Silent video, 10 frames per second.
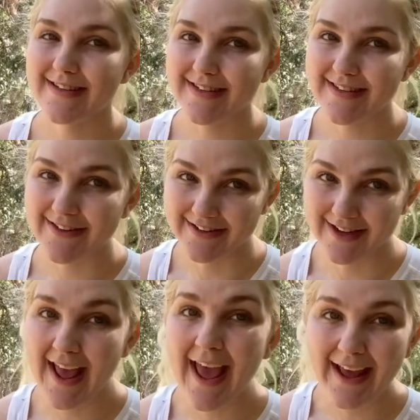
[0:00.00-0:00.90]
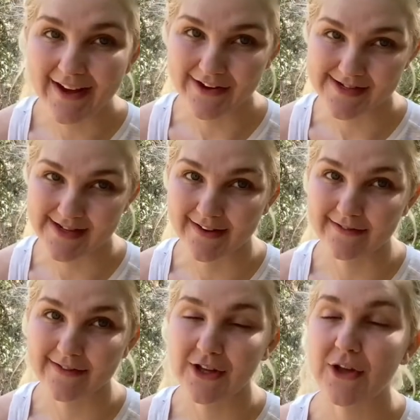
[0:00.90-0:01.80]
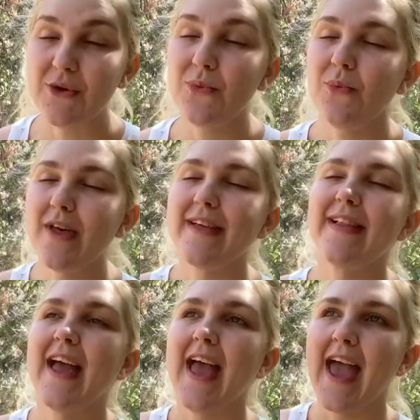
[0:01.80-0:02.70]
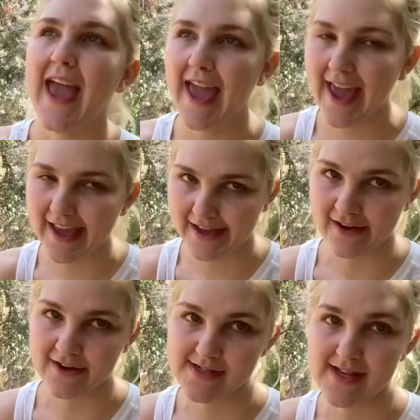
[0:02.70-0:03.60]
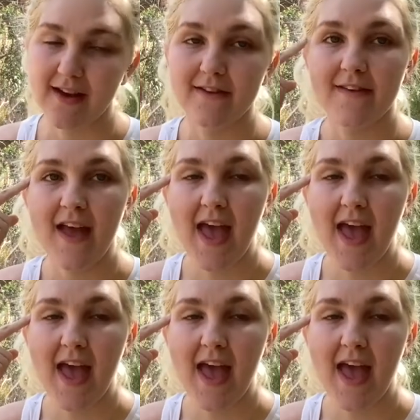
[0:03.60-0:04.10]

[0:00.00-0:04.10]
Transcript: You're gonna hate yourself. You will hate yourself.